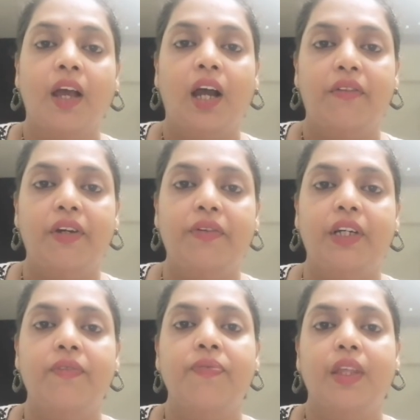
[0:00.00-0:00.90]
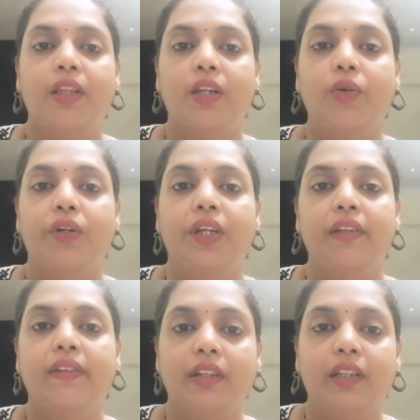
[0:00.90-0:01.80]
However, the
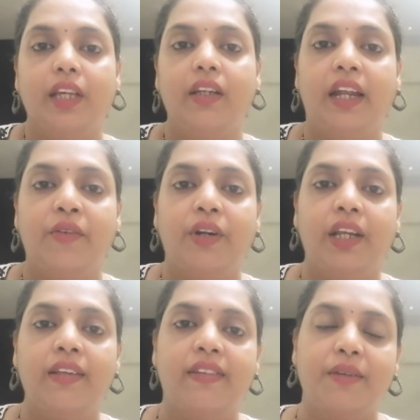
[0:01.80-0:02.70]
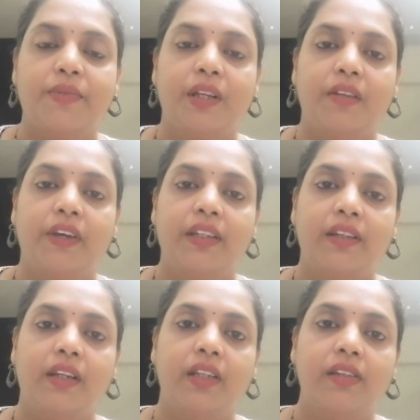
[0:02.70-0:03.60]
notaries they advertise themselves as
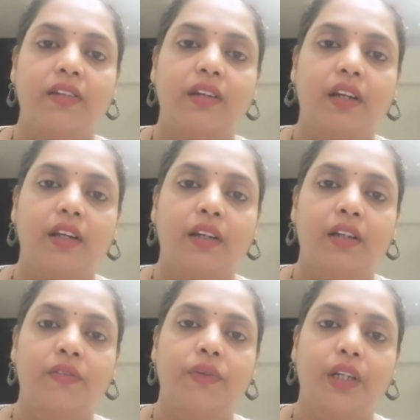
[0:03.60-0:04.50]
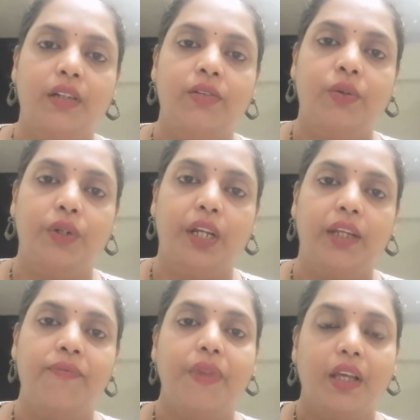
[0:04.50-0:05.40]
a registered
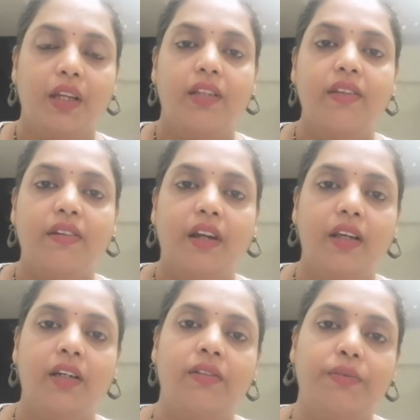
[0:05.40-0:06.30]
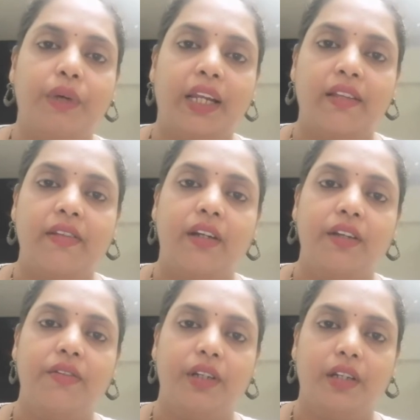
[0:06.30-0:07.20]
notary, registered
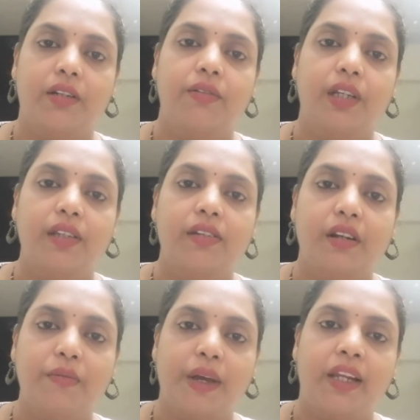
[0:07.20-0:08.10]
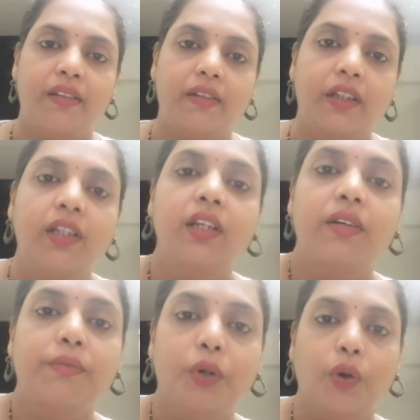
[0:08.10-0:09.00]
registered marriage
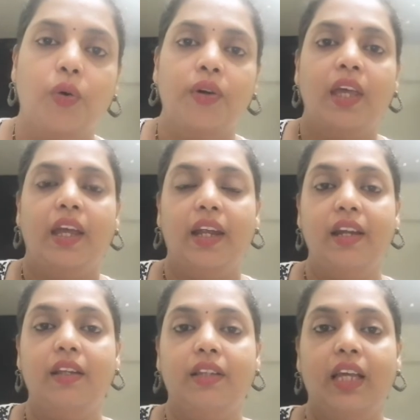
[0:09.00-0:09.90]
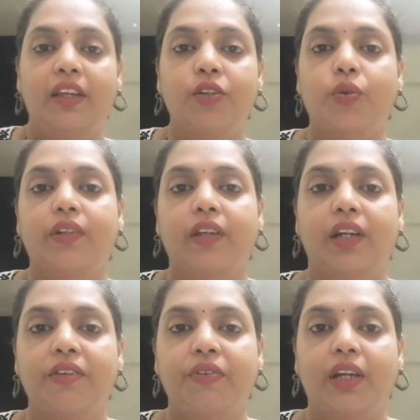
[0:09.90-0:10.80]
bureau, and they issue a
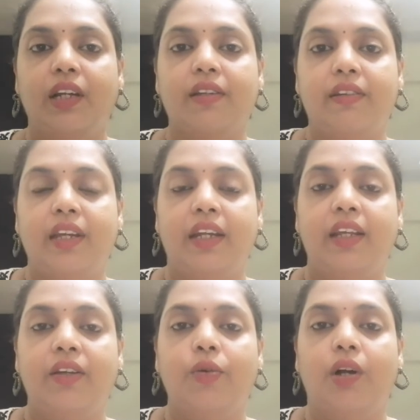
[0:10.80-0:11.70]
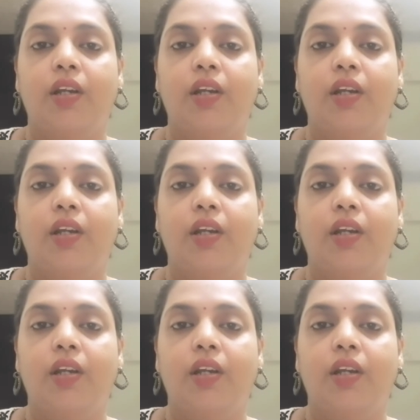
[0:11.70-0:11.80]
certificate stating you